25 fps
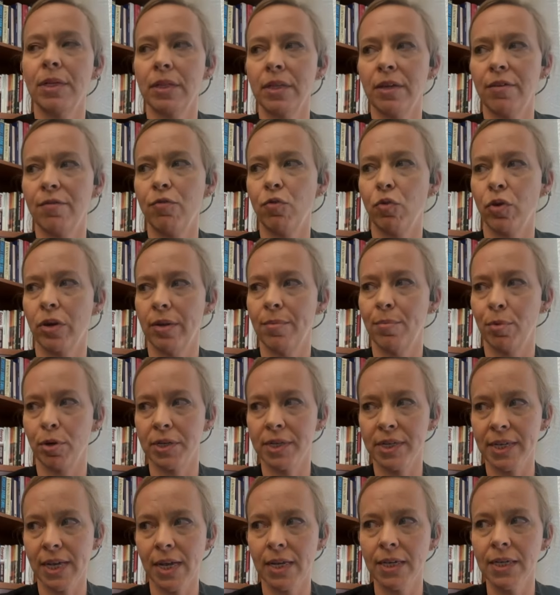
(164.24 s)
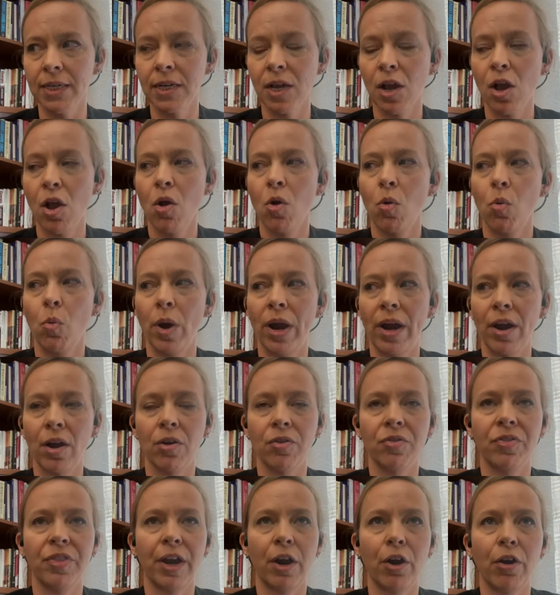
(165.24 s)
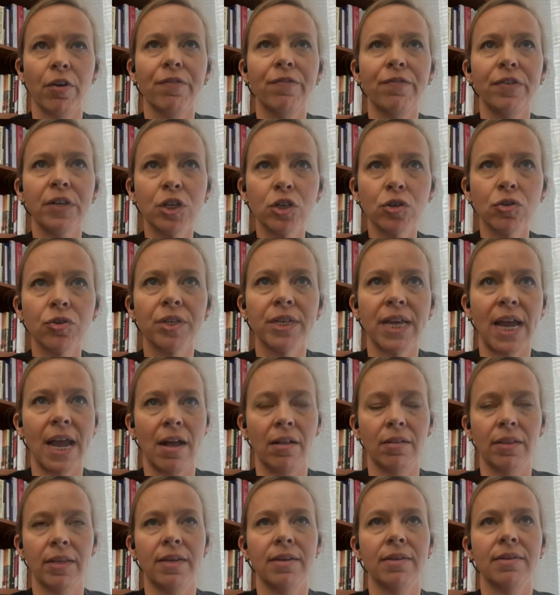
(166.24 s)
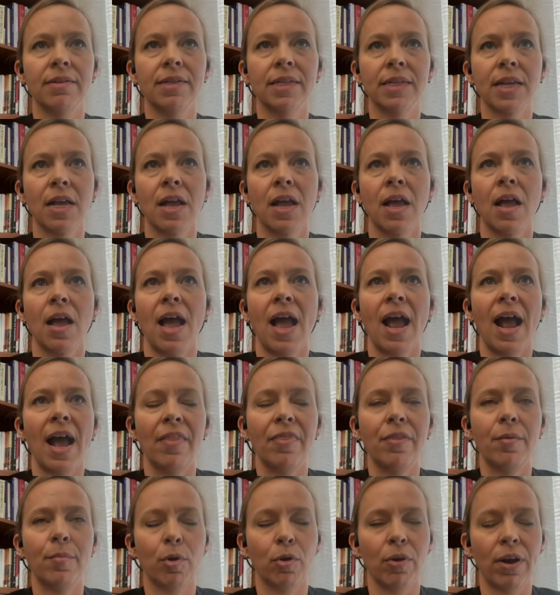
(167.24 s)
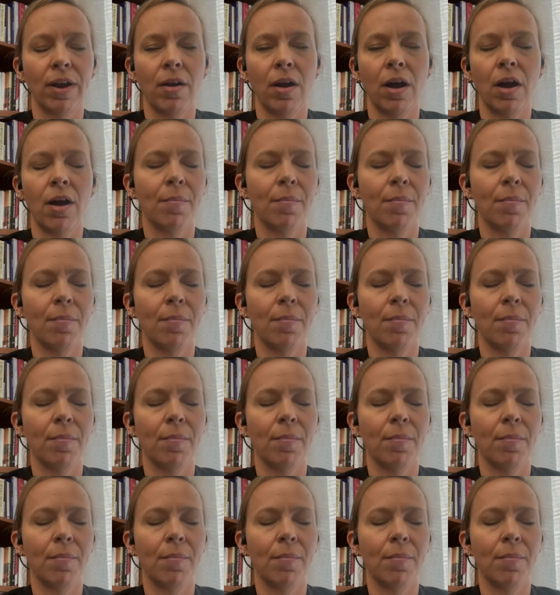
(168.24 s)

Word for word: 40%, where their official tallies had them around, up